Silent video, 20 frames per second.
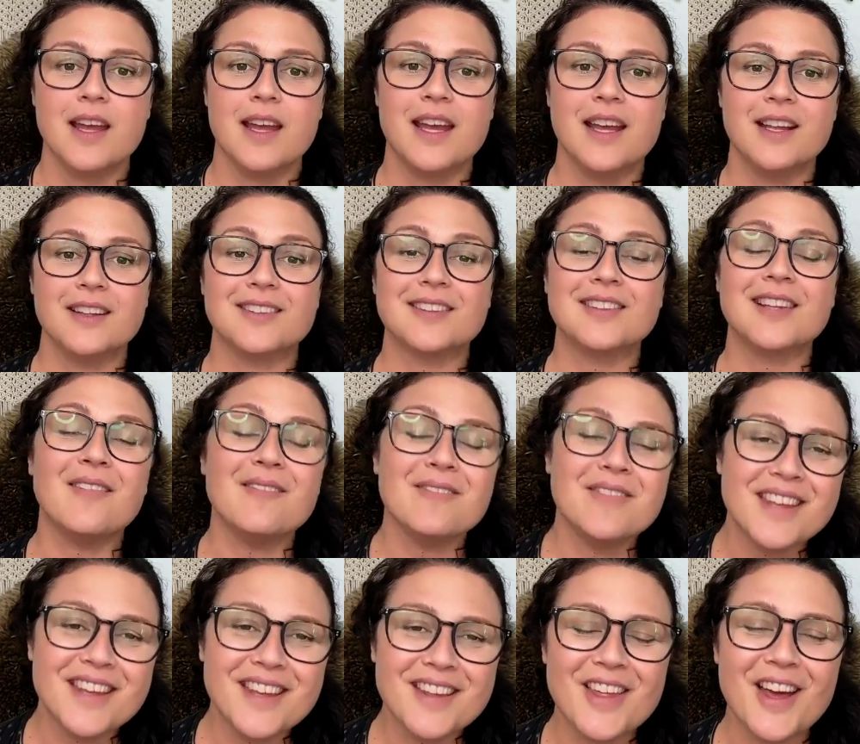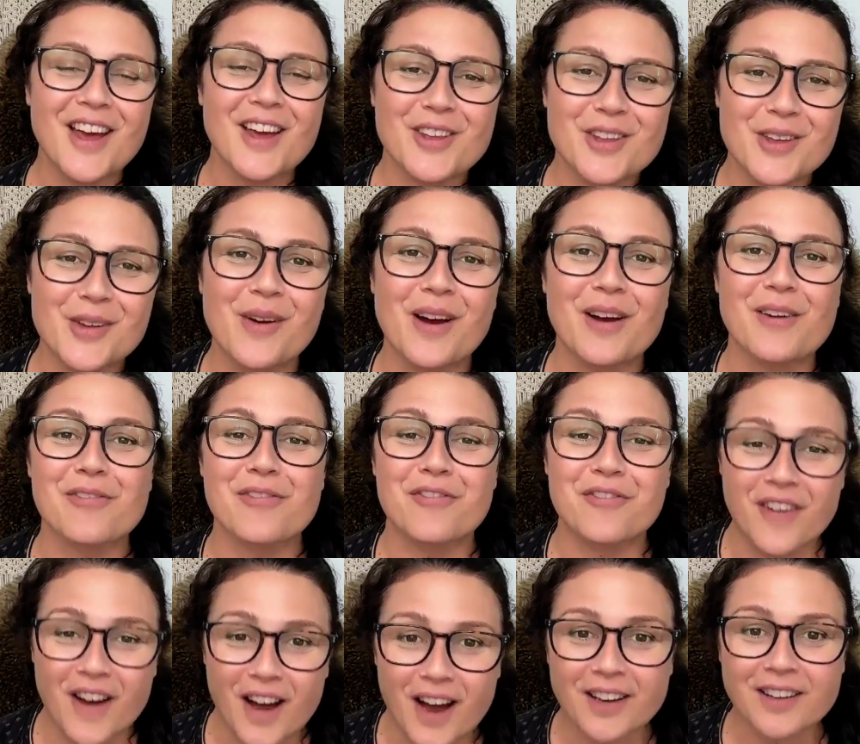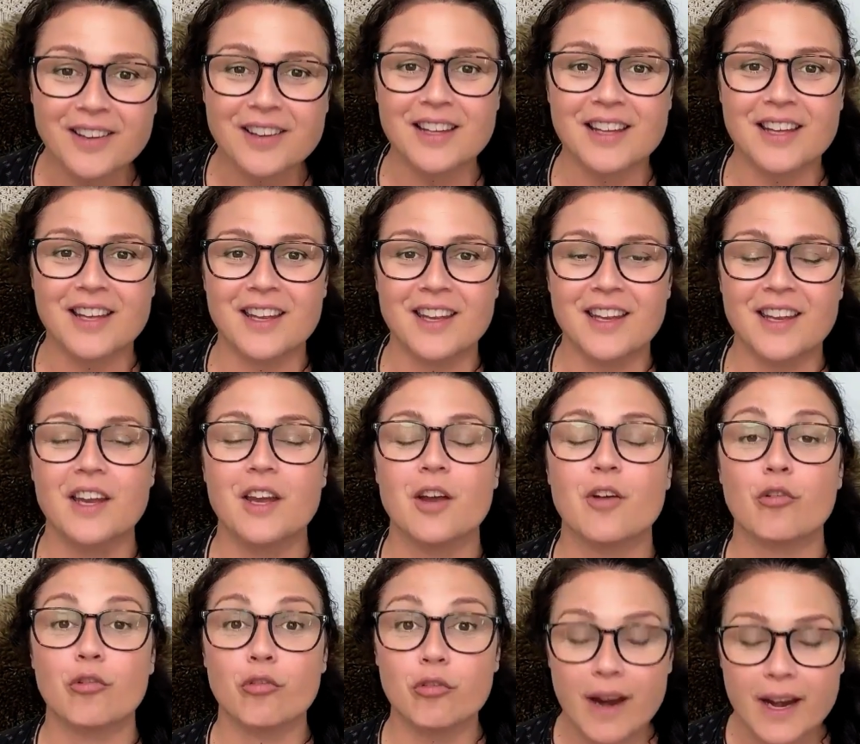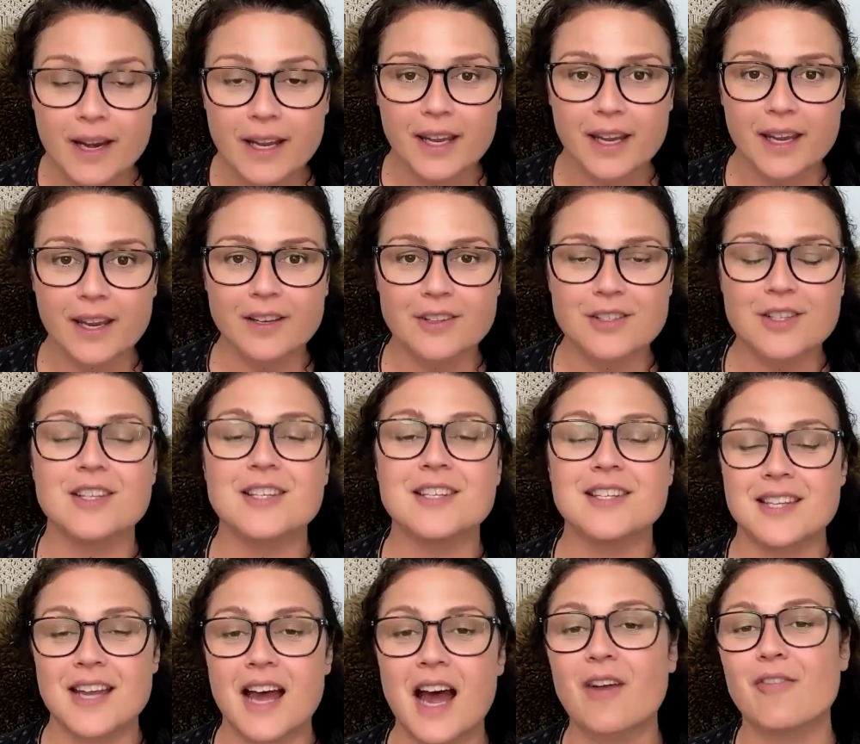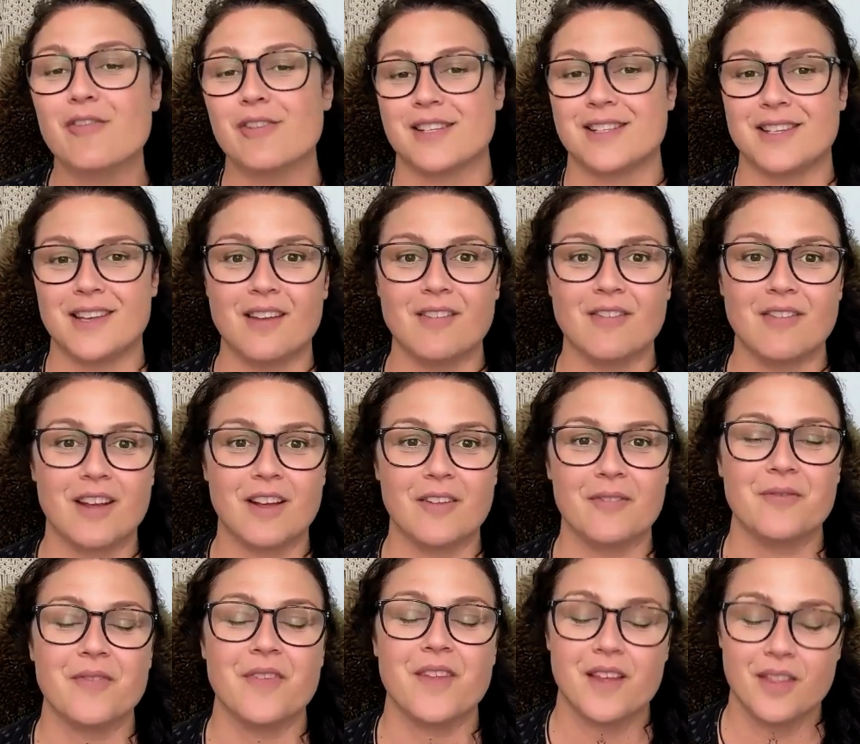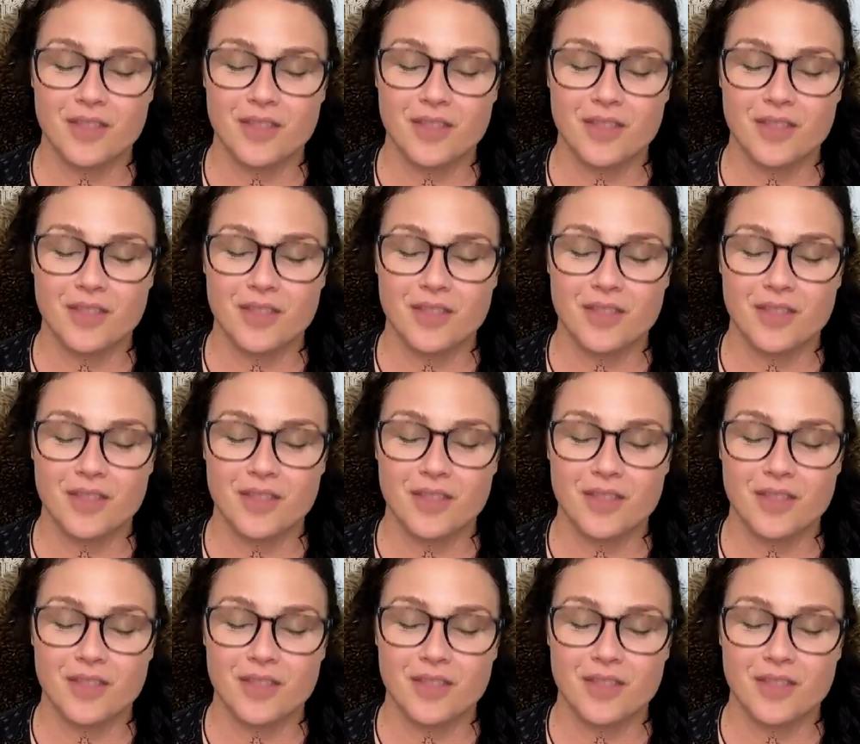It's something that you are finally ready to start receiving.